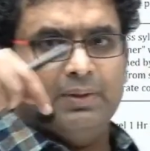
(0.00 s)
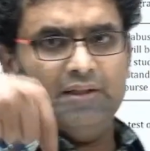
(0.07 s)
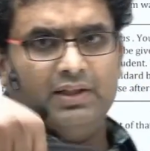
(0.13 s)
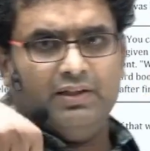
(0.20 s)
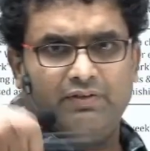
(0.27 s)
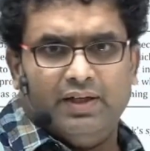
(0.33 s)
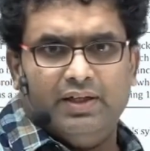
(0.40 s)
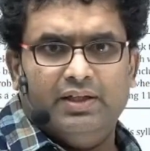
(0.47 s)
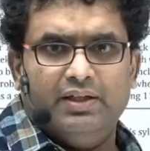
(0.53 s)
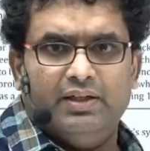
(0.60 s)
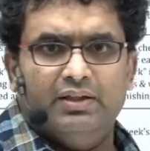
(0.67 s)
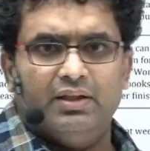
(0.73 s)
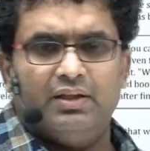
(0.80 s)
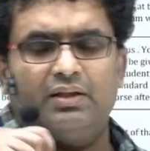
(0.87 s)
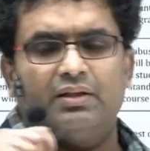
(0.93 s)
find it in
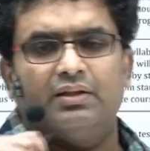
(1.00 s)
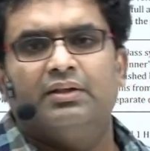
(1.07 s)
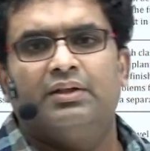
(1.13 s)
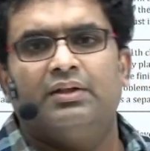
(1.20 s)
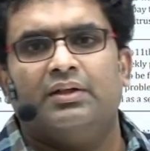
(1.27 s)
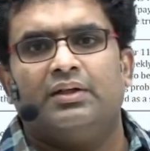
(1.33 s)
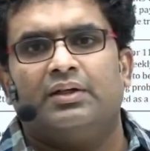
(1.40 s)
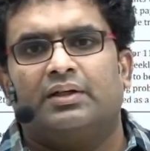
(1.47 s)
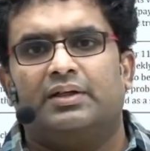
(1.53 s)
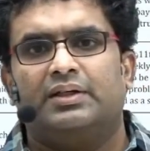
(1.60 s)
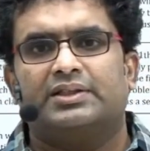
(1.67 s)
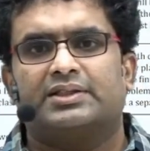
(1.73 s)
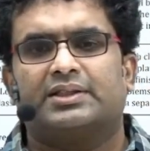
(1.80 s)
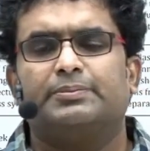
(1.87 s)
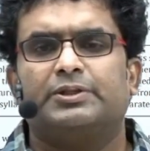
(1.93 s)
the
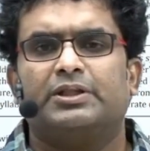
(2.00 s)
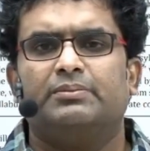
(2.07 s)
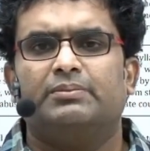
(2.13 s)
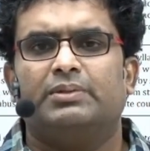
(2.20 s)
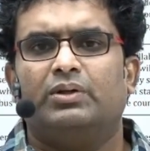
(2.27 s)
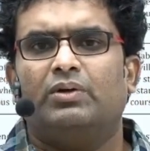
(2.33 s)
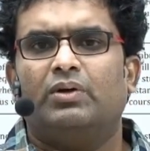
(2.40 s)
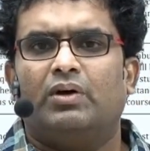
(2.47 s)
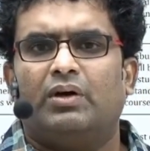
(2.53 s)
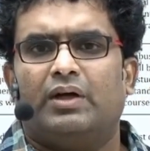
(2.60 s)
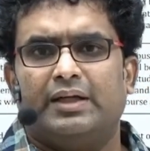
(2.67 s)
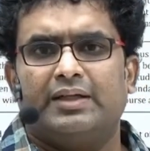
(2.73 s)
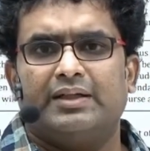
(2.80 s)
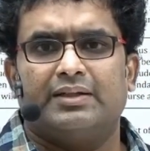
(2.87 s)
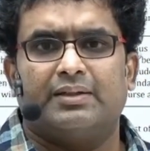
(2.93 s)
description below
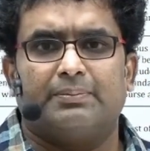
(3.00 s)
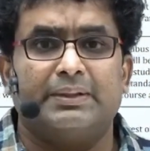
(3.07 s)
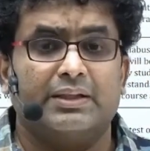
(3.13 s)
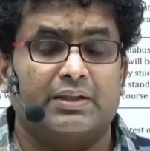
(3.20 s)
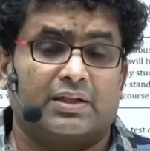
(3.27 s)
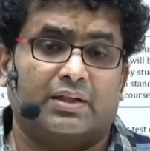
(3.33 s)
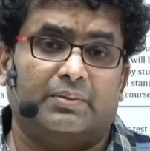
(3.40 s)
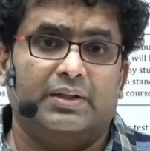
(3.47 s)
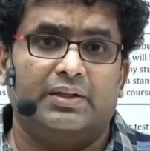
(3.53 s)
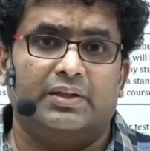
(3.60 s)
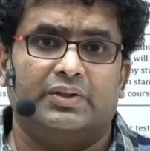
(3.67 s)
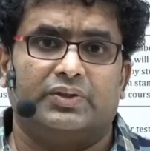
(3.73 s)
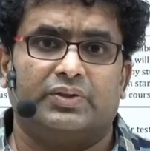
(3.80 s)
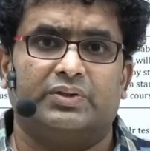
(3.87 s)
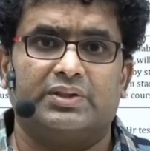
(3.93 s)
and in the pinned comment.
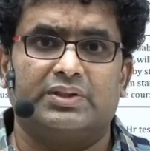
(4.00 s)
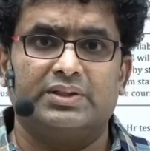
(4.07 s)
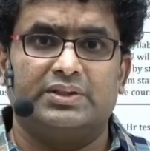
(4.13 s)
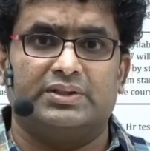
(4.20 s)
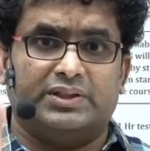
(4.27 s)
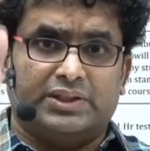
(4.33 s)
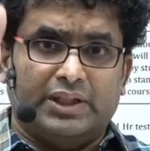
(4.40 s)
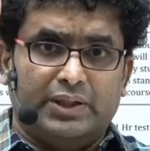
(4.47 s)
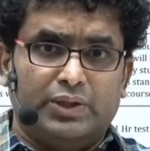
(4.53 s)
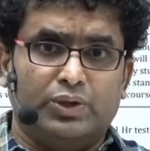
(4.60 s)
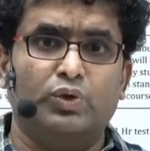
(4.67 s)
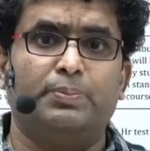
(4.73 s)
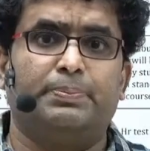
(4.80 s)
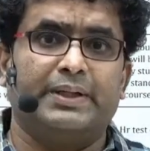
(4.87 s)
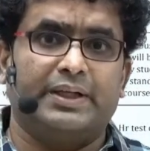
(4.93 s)
So this is the
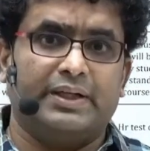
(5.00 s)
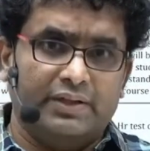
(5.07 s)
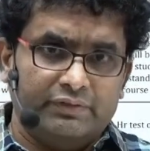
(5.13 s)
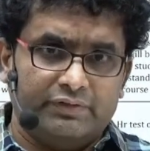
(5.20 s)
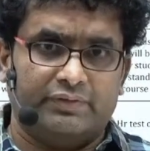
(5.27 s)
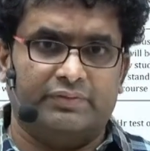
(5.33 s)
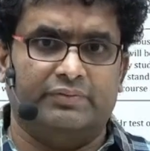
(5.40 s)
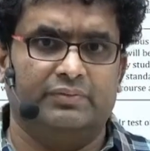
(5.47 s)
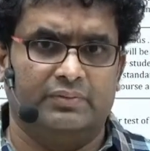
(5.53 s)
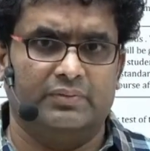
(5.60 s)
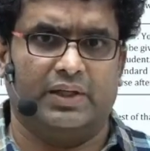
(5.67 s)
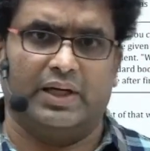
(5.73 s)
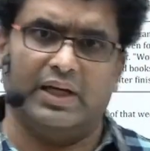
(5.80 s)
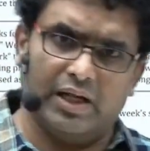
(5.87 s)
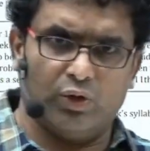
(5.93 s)
schedule PDF.
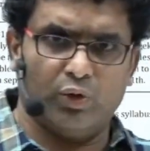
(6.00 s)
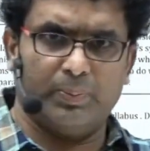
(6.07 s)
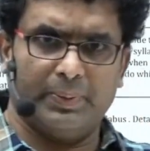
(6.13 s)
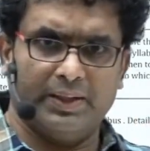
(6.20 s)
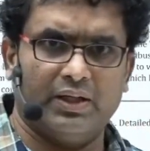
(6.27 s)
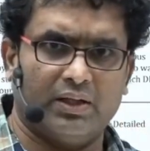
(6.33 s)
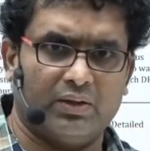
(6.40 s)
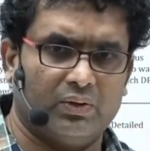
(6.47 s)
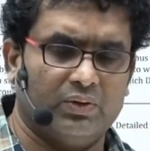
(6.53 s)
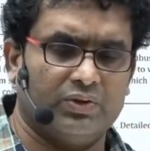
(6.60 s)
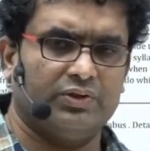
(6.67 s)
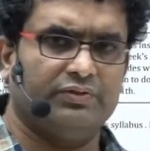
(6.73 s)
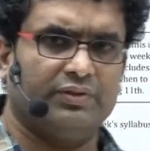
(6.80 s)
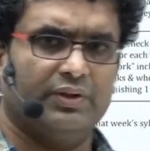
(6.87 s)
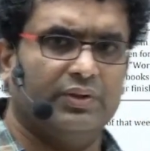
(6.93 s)
I'll open that also
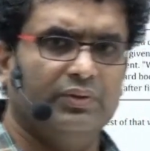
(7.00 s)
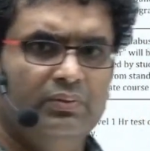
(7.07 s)
for you.